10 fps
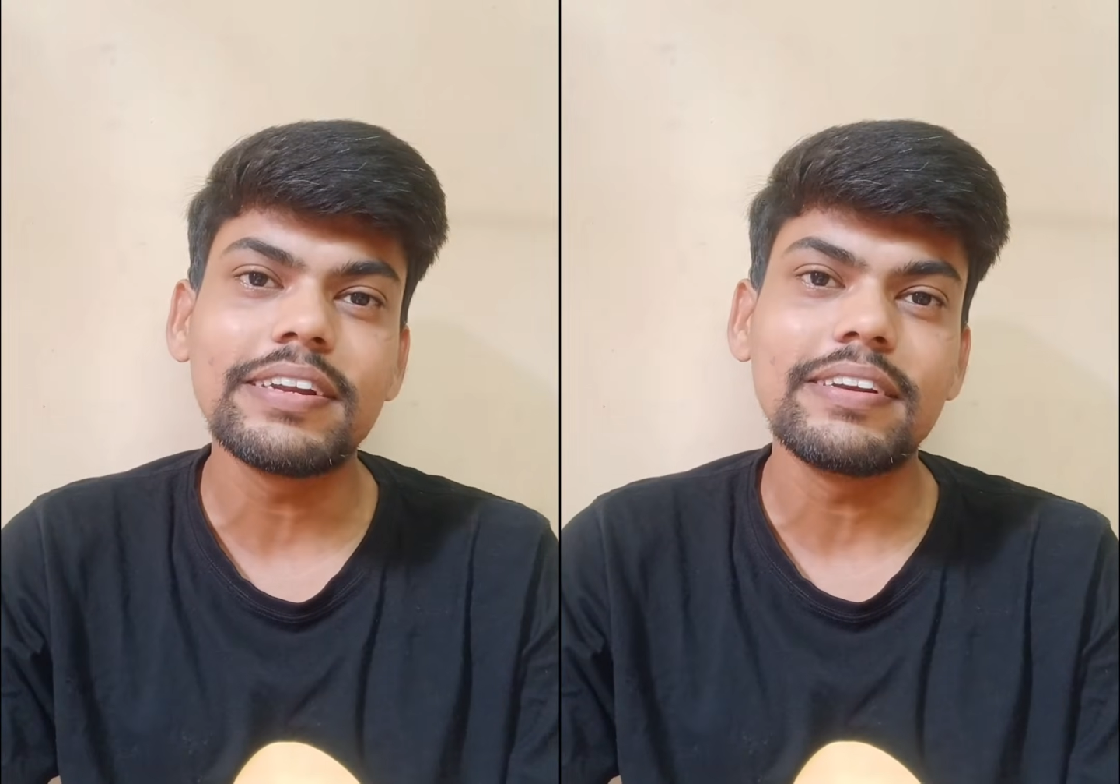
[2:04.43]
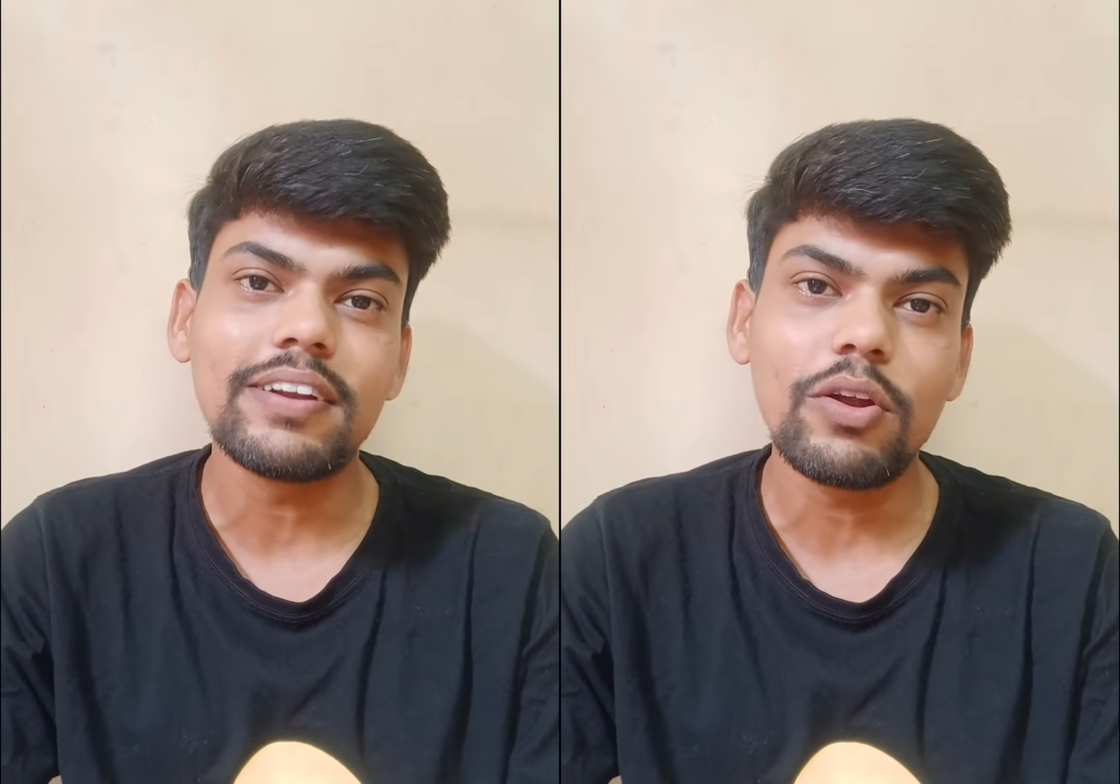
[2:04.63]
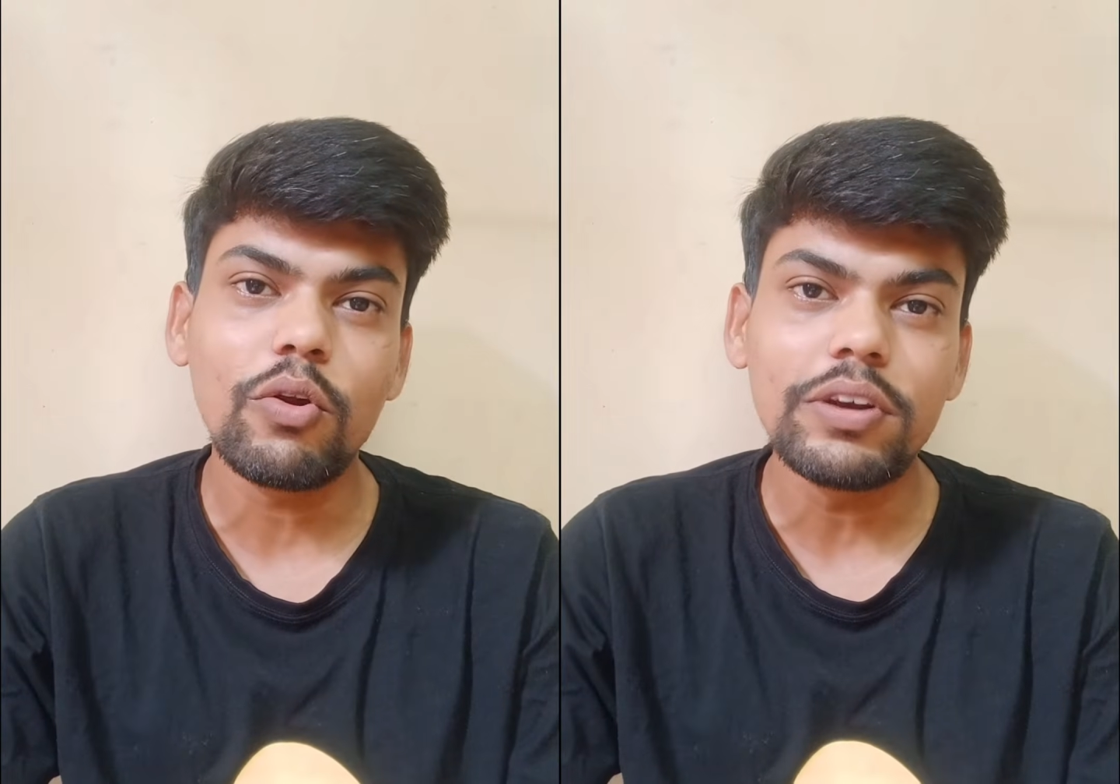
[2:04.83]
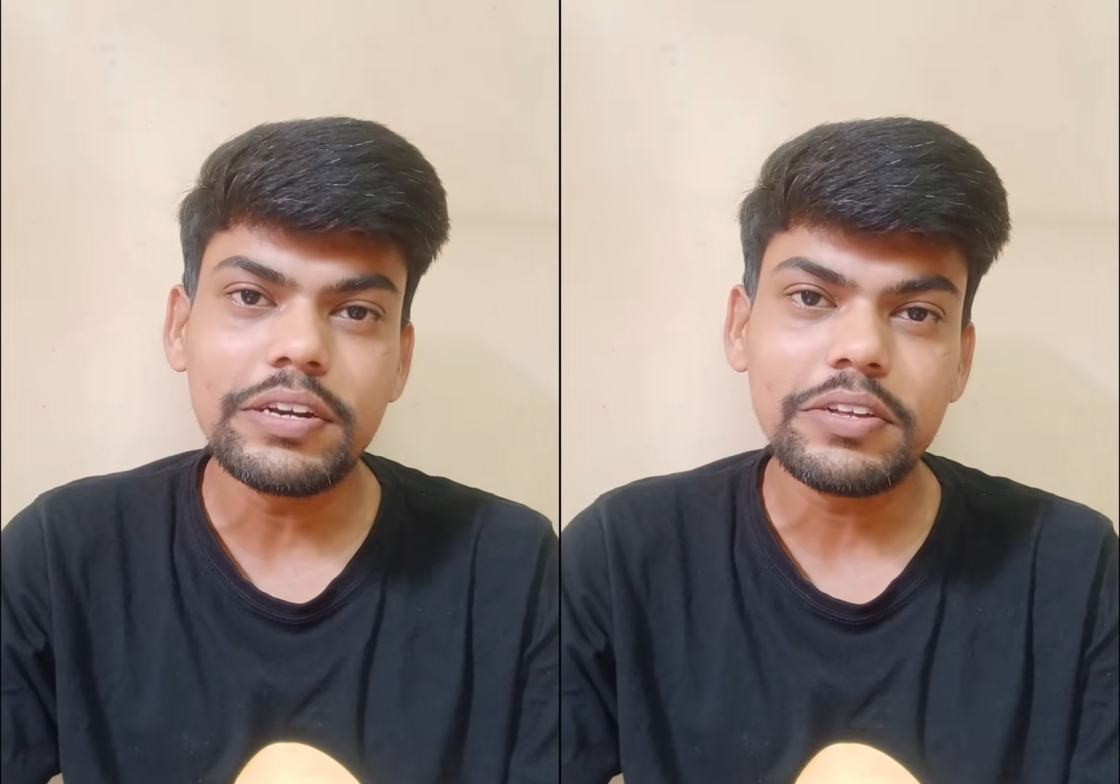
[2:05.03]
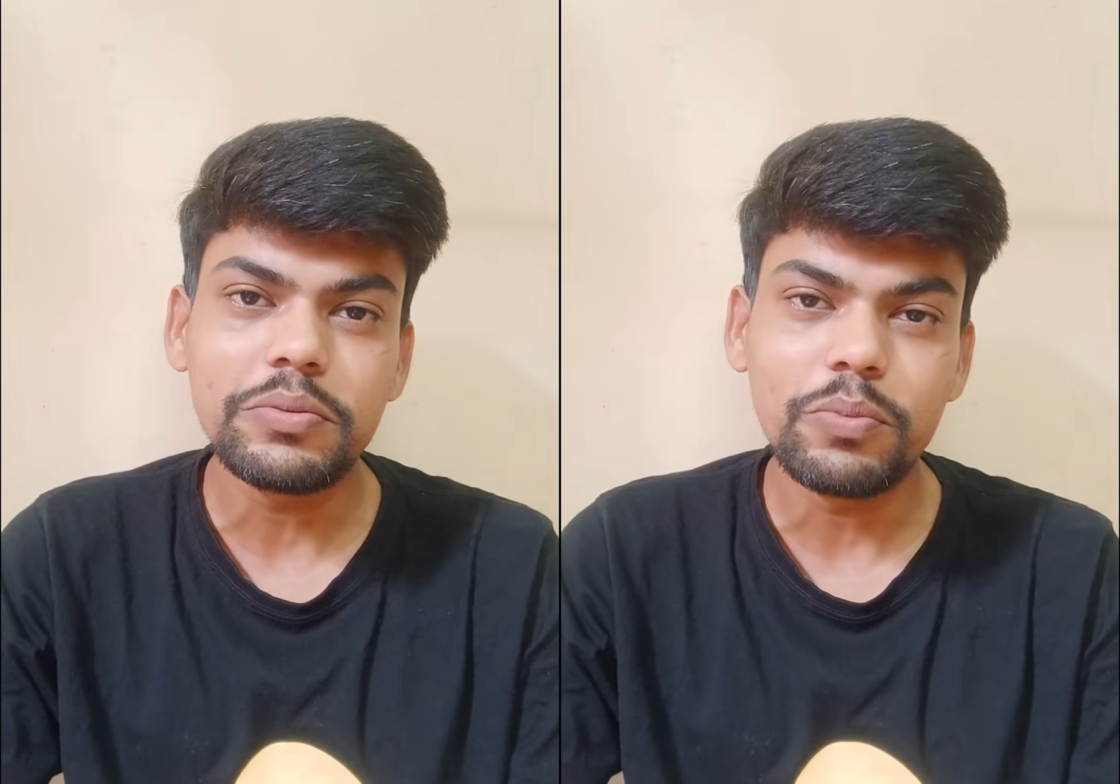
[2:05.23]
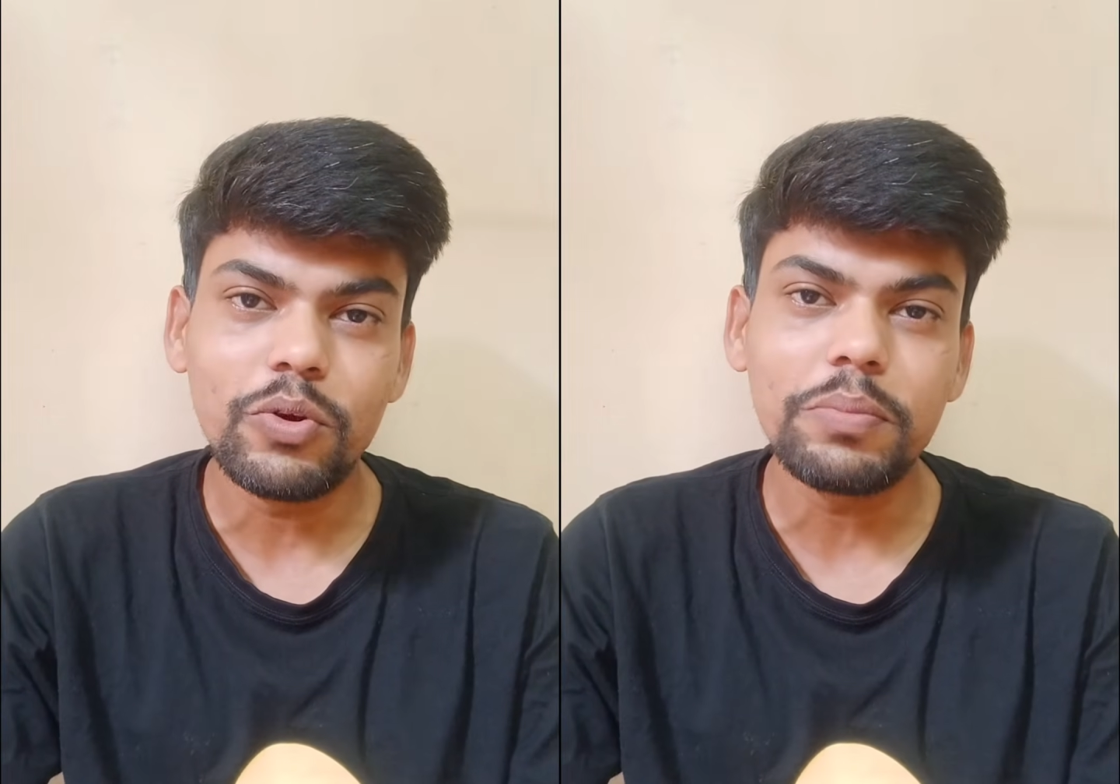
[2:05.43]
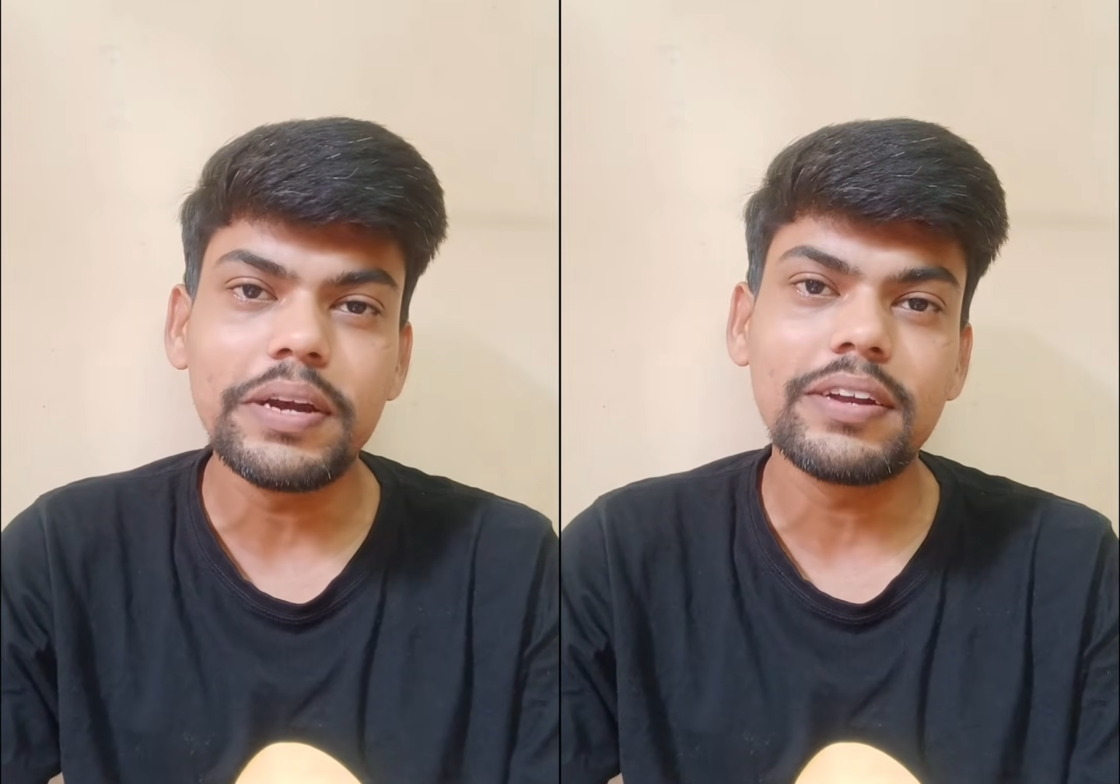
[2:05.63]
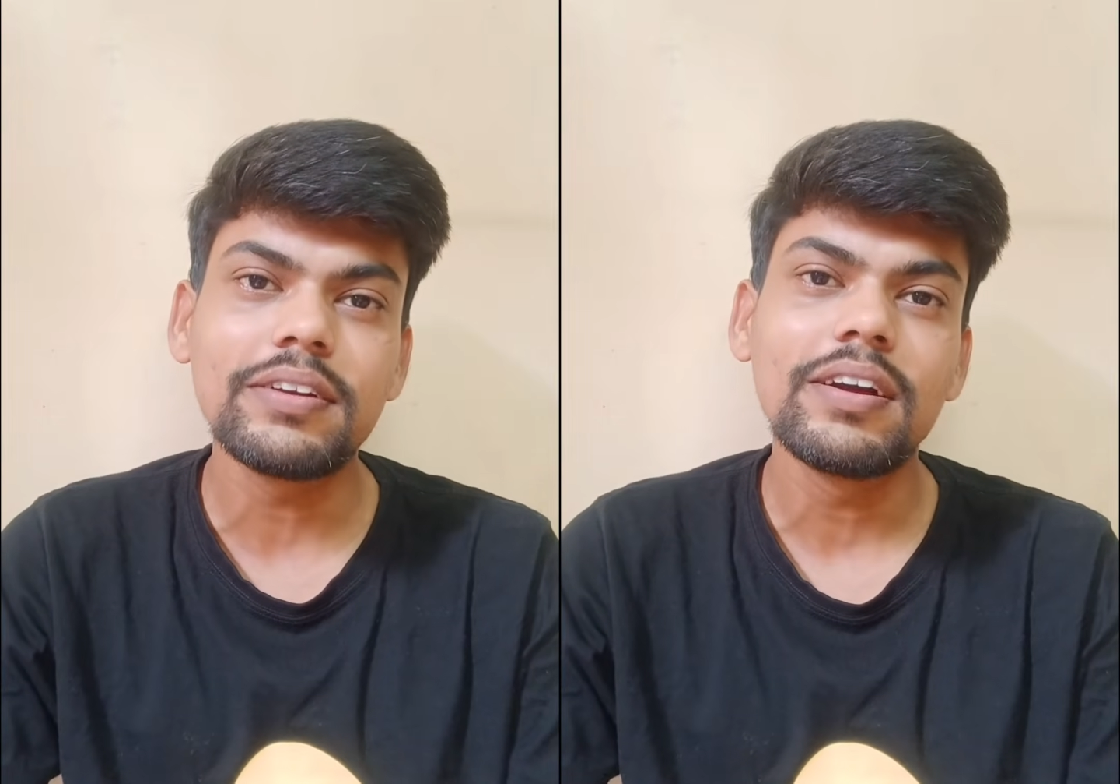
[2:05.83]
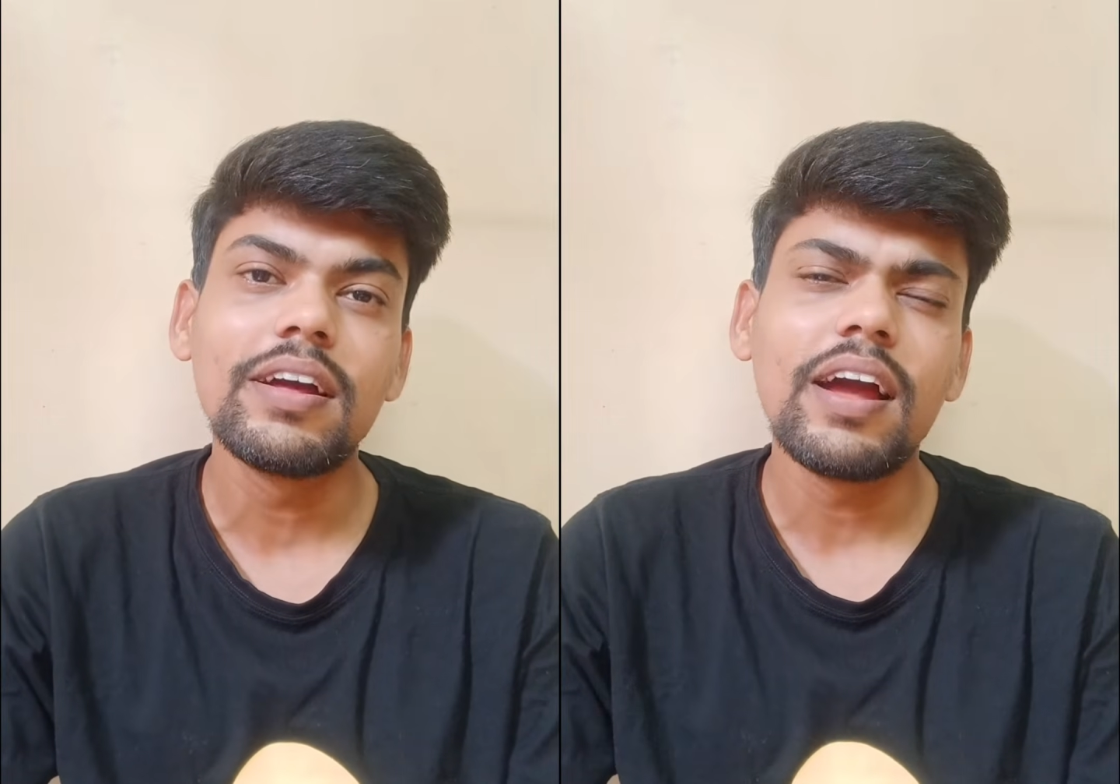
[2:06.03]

internal audit is more better